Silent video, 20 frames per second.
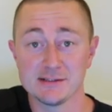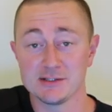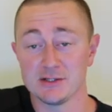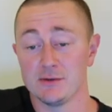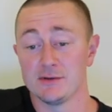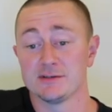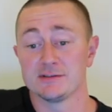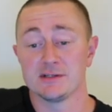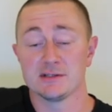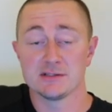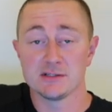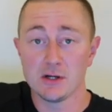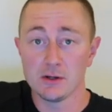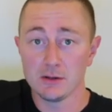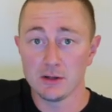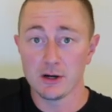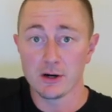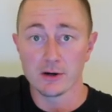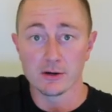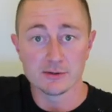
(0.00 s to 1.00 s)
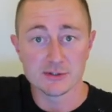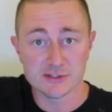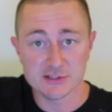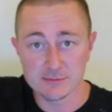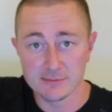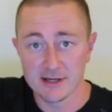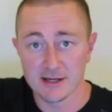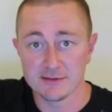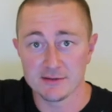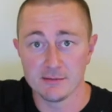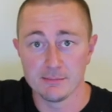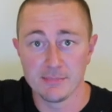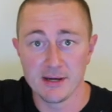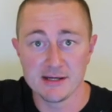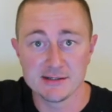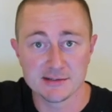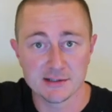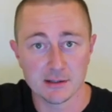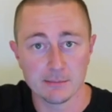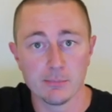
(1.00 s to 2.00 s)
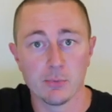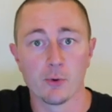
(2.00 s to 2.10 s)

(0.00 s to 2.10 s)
So this is no longer just about the basic,